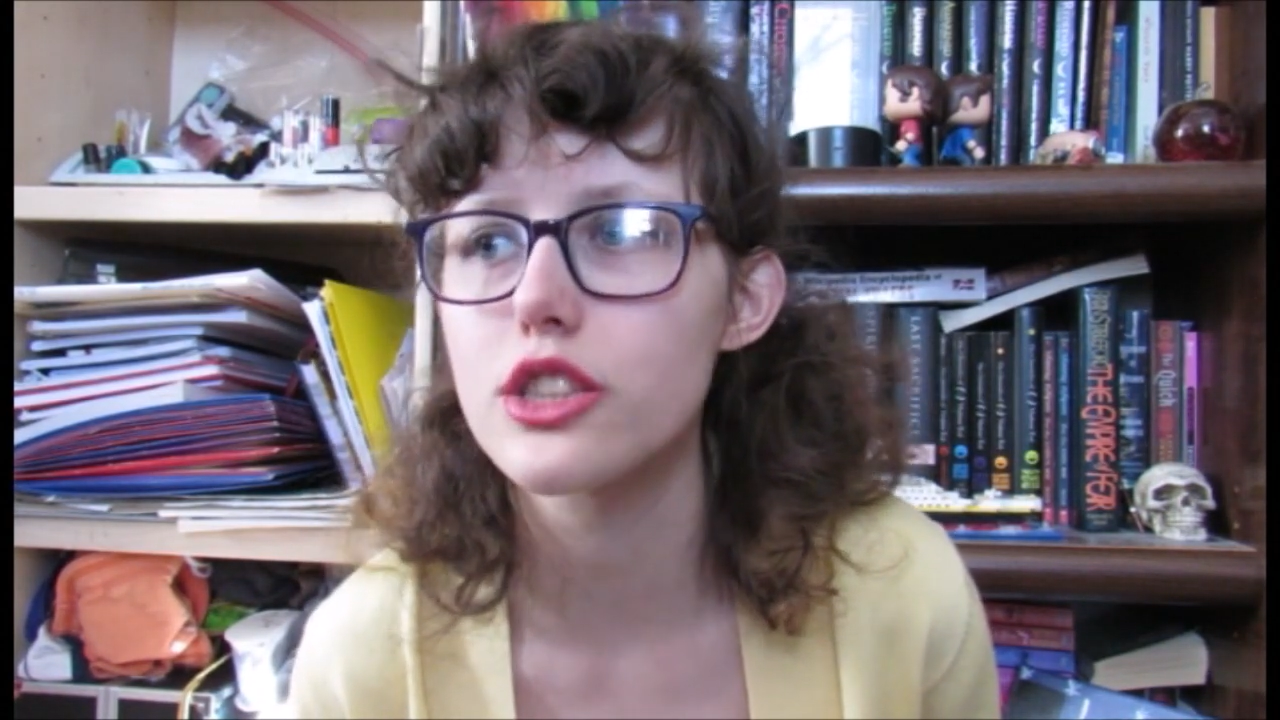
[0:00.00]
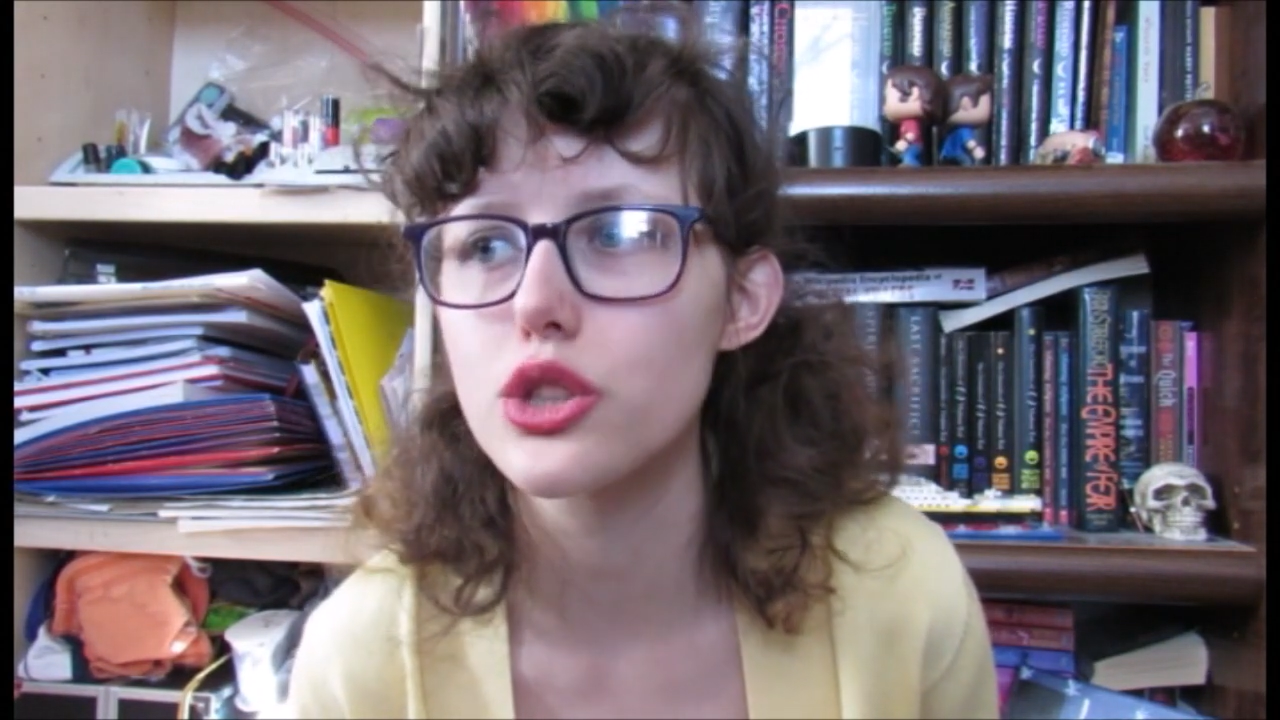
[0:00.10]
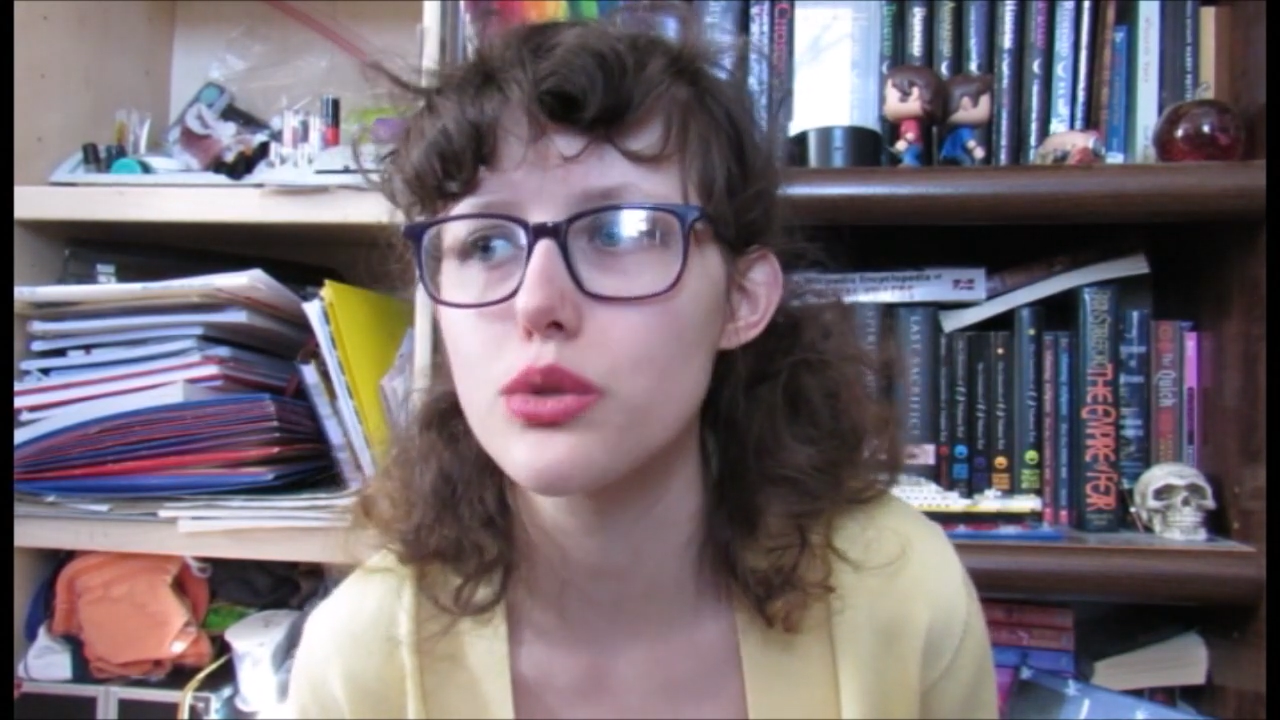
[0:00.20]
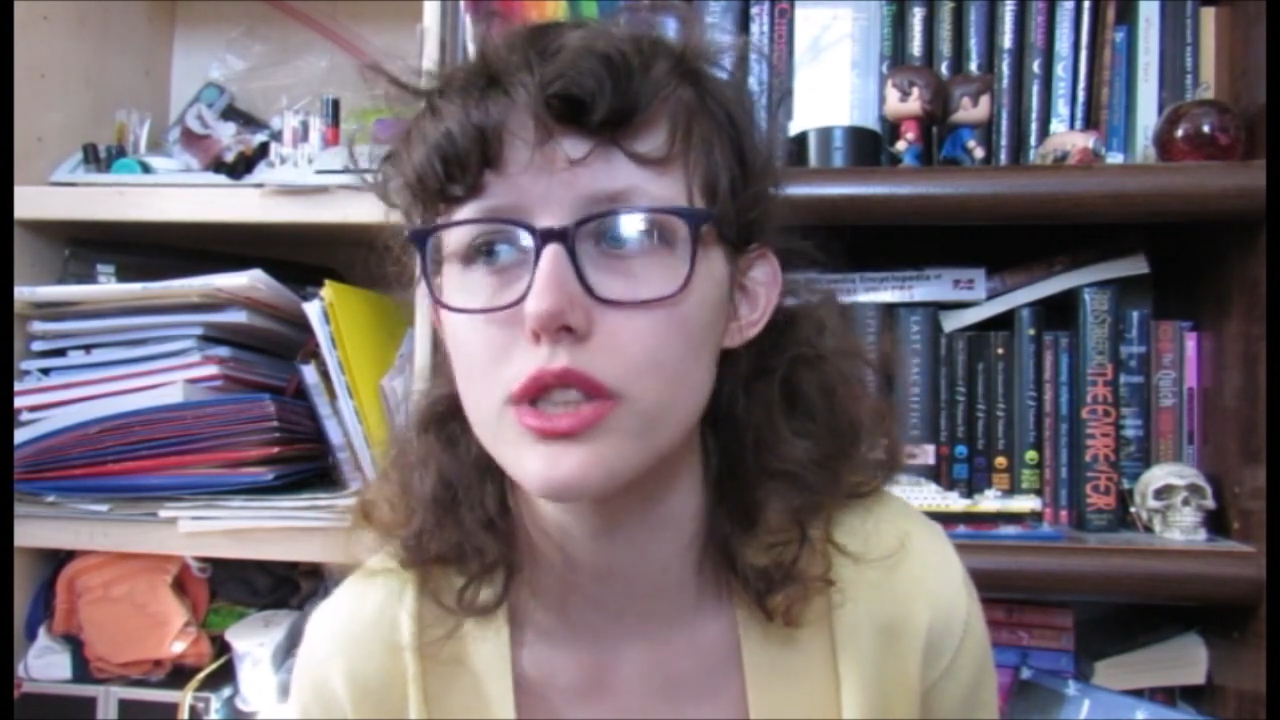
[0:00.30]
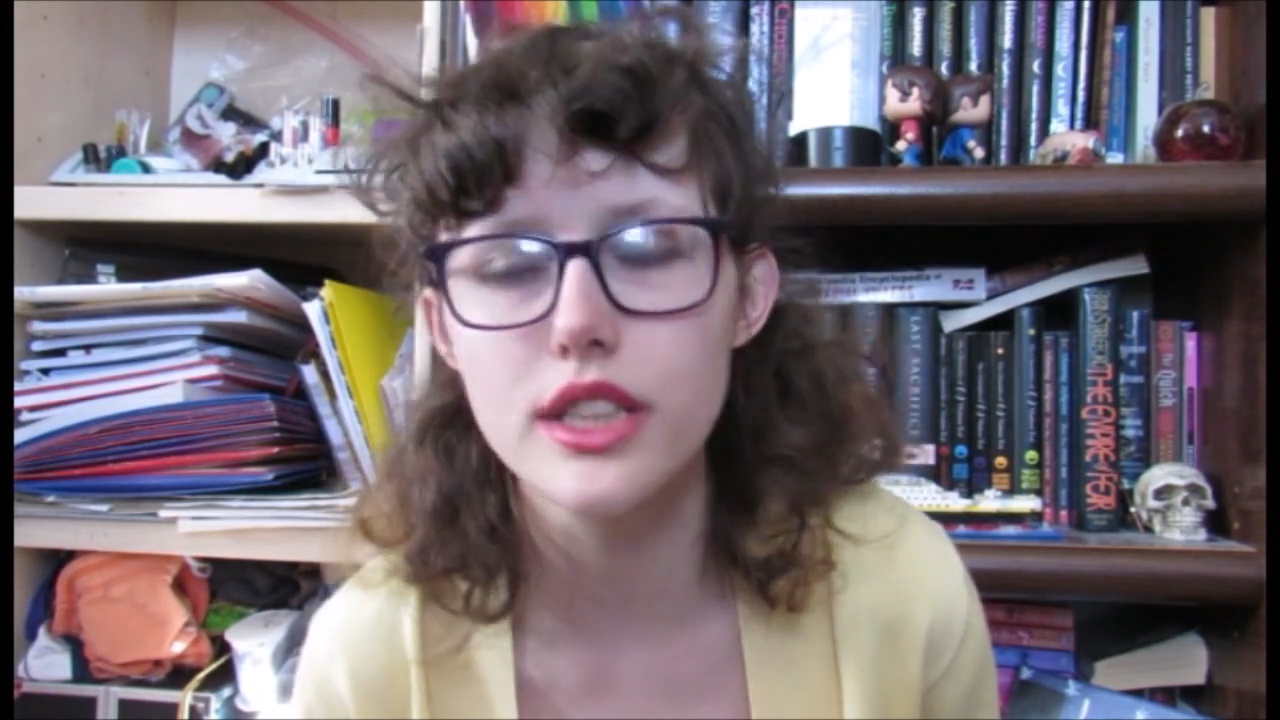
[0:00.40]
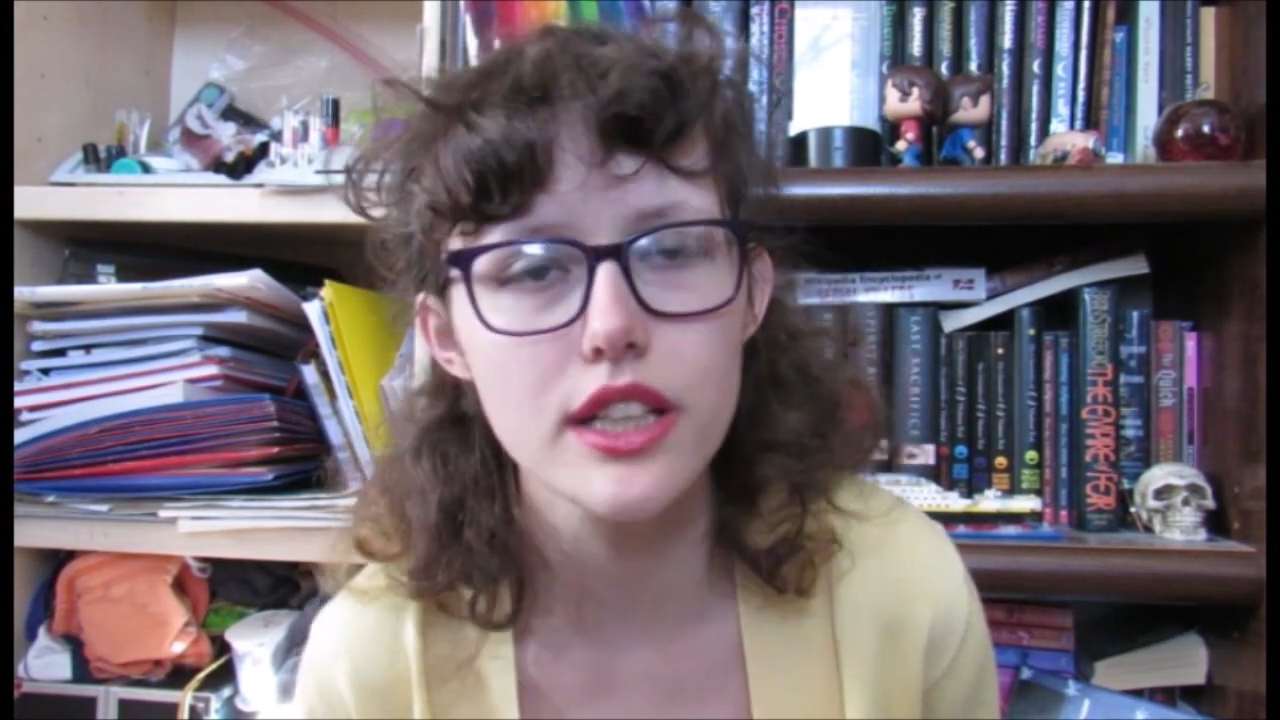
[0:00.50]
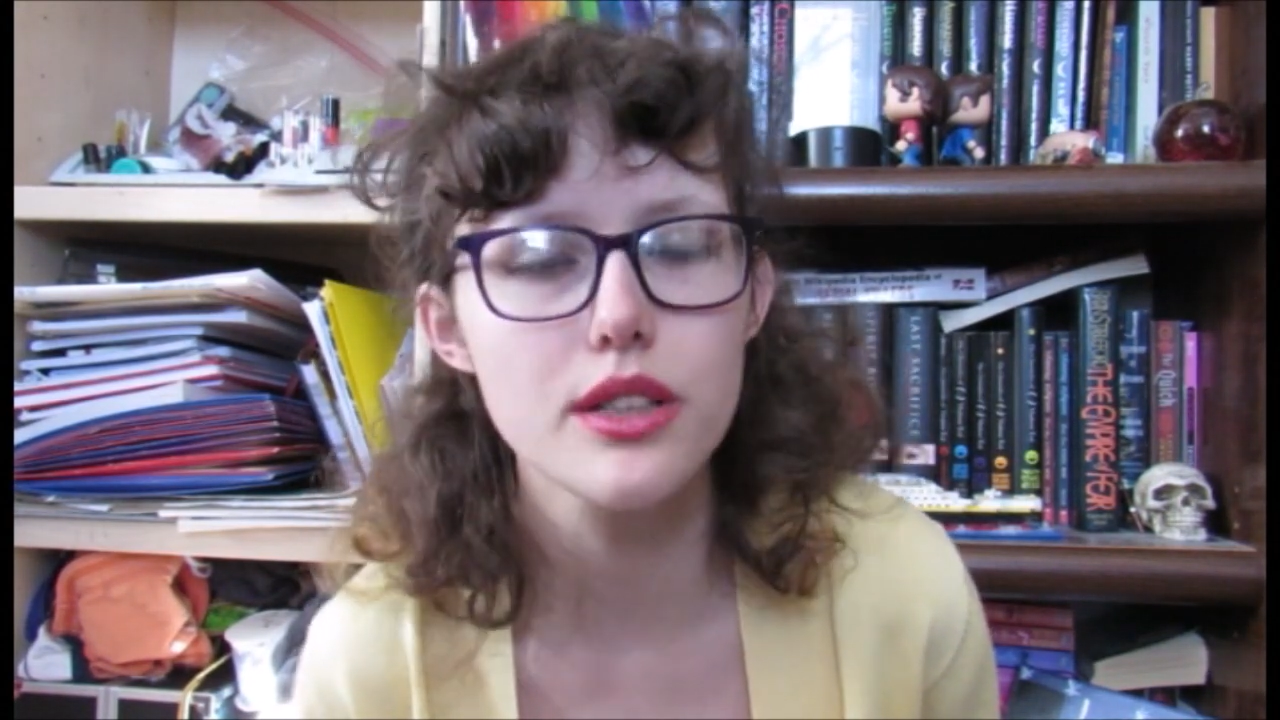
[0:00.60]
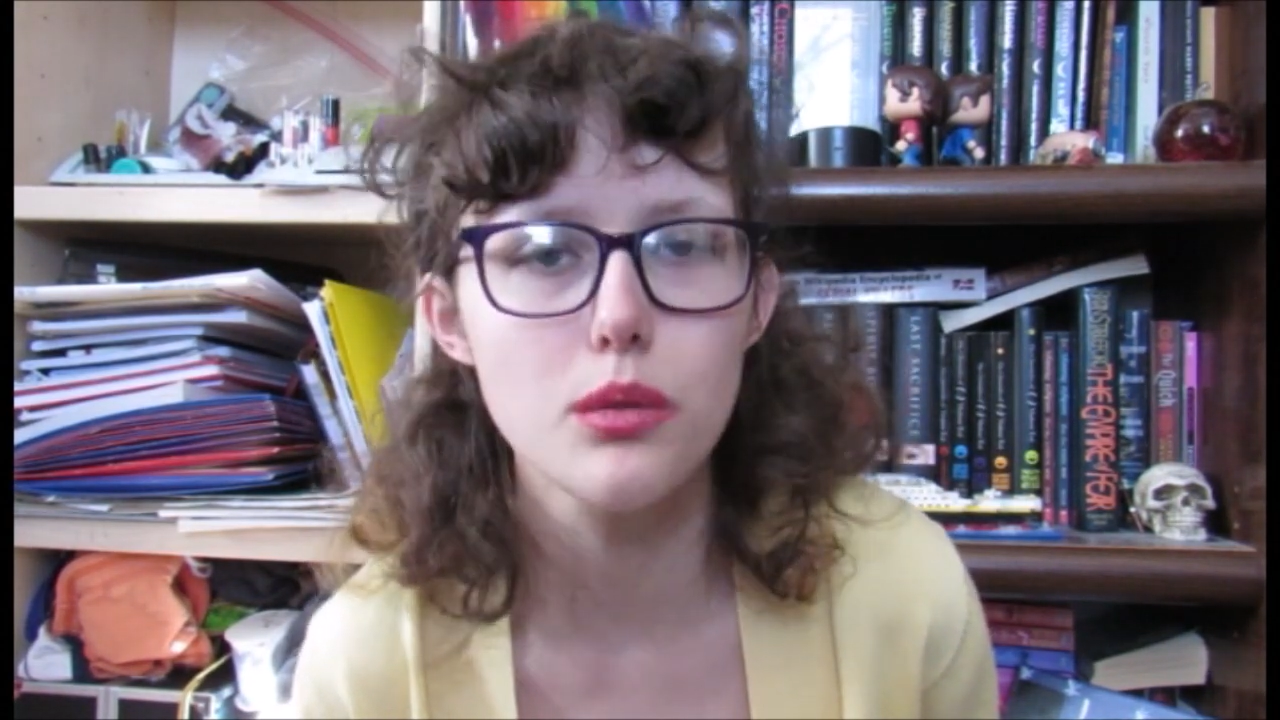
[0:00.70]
two together